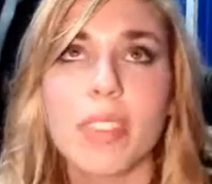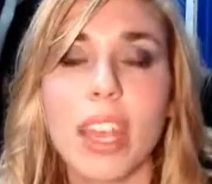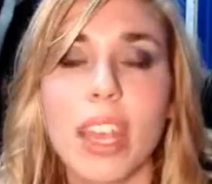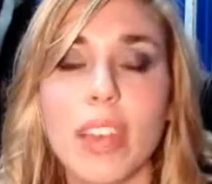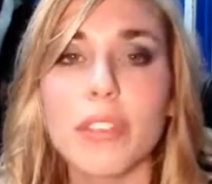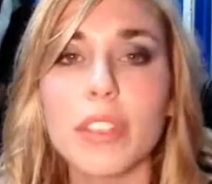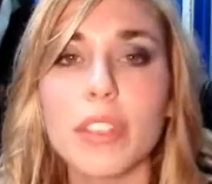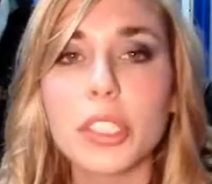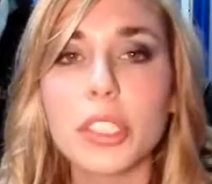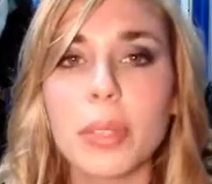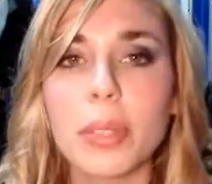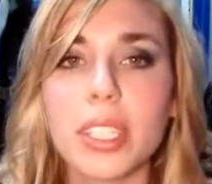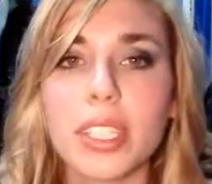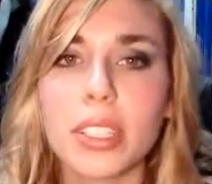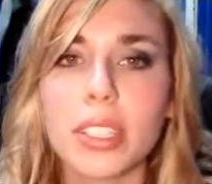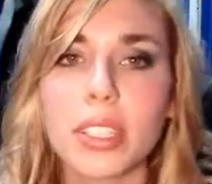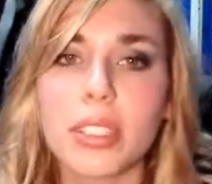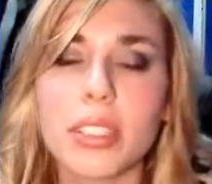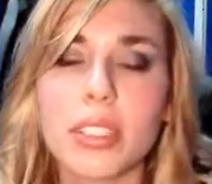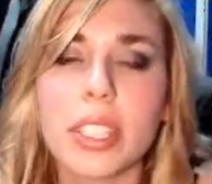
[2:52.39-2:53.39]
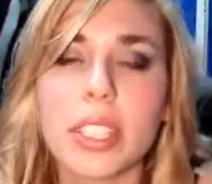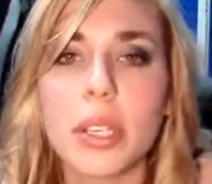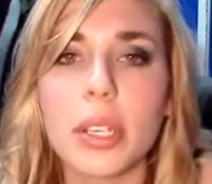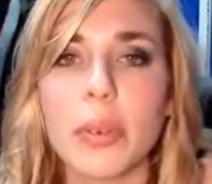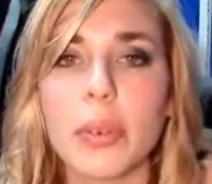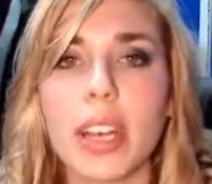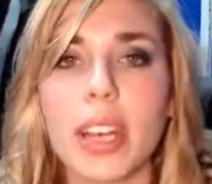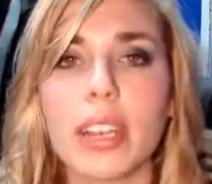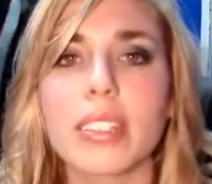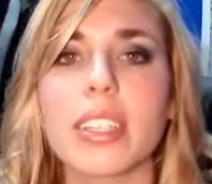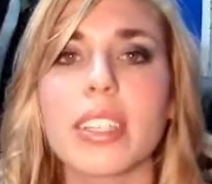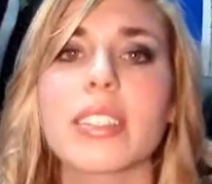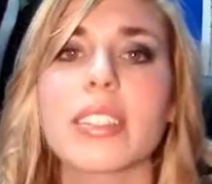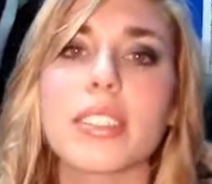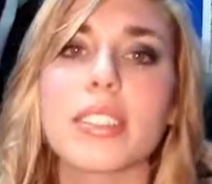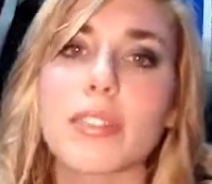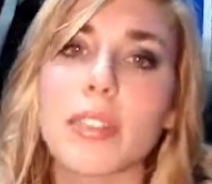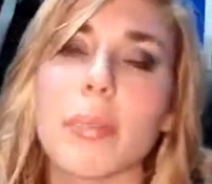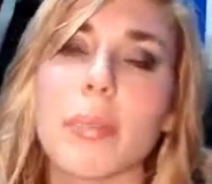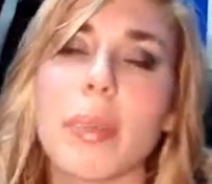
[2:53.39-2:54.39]
At first, when I started looking around at the
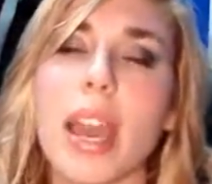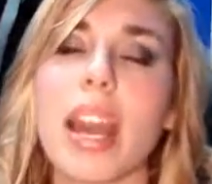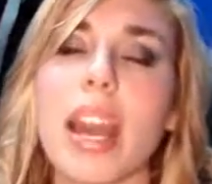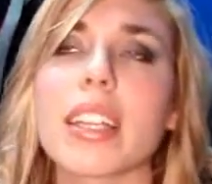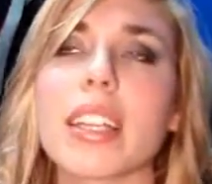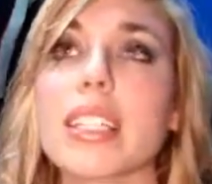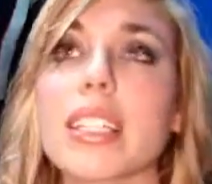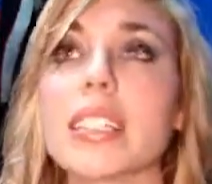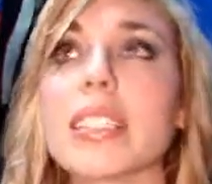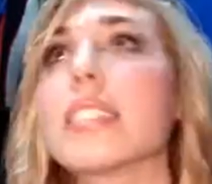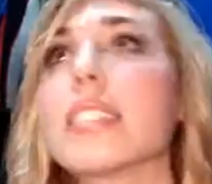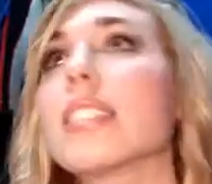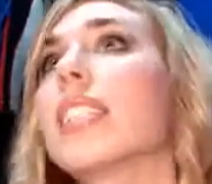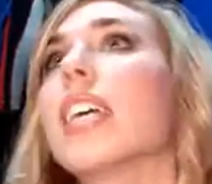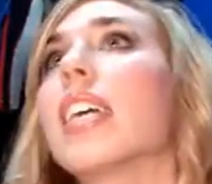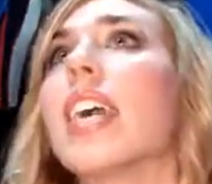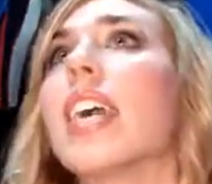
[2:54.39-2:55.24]
different palettes,